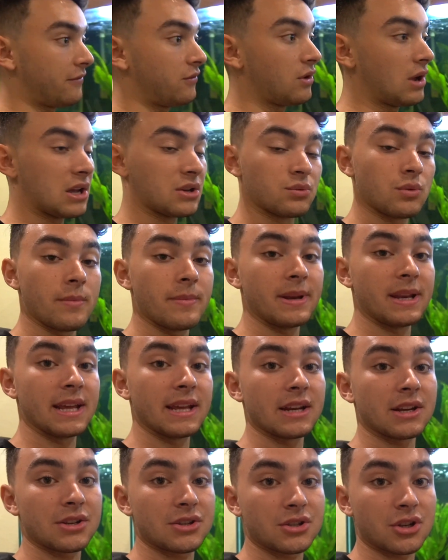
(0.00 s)
If you guys want me to
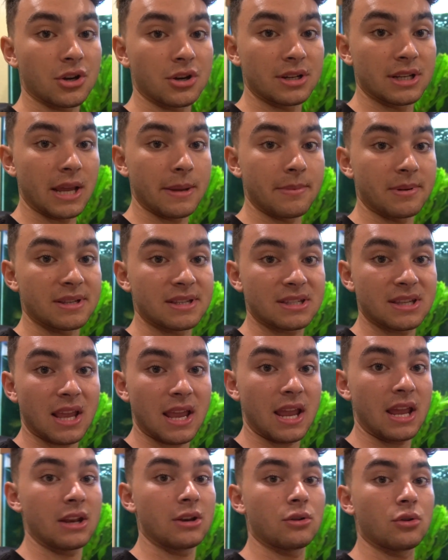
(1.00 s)
get a certain type of
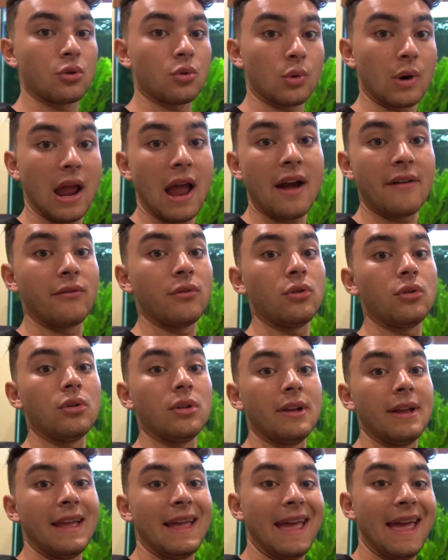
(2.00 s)
sand,
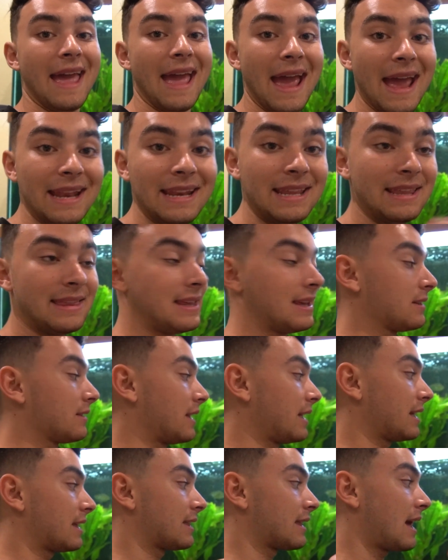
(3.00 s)
gravel, anything
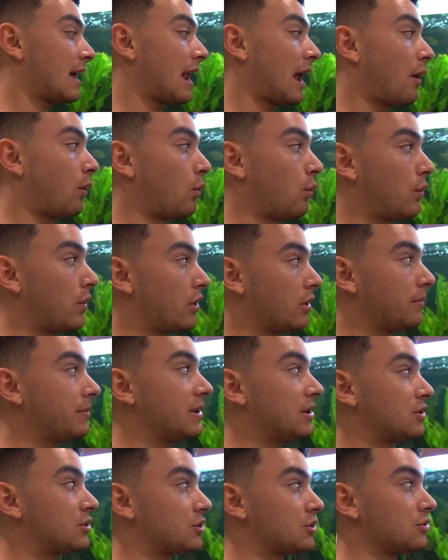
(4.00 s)
like that, I will
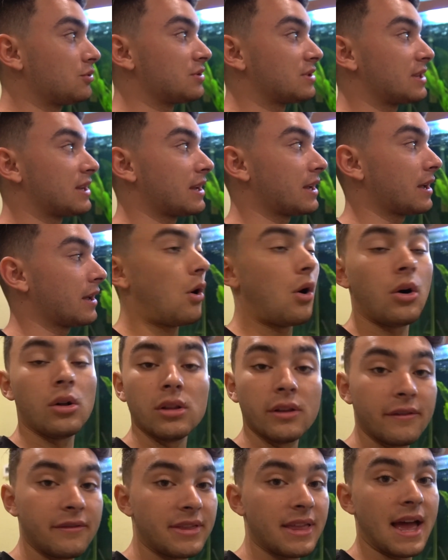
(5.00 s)
be choosing
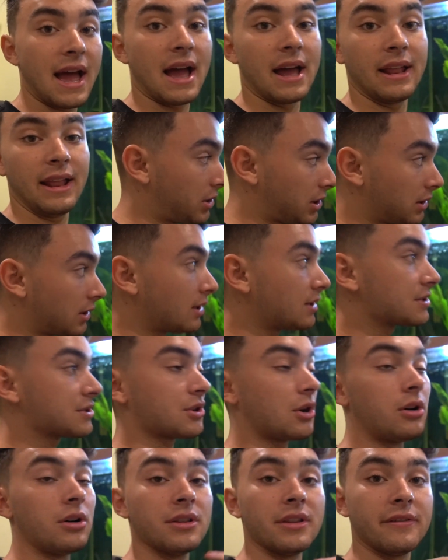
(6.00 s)
all of that plus
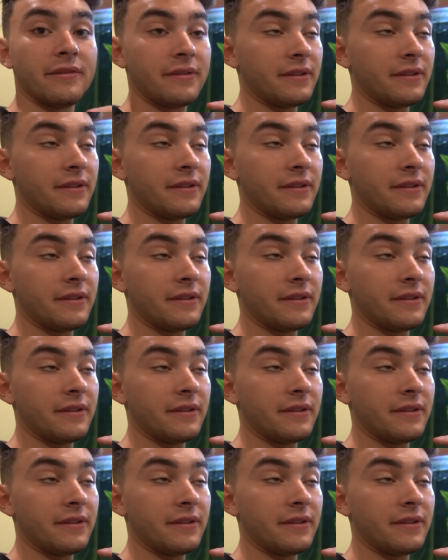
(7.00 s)
all of the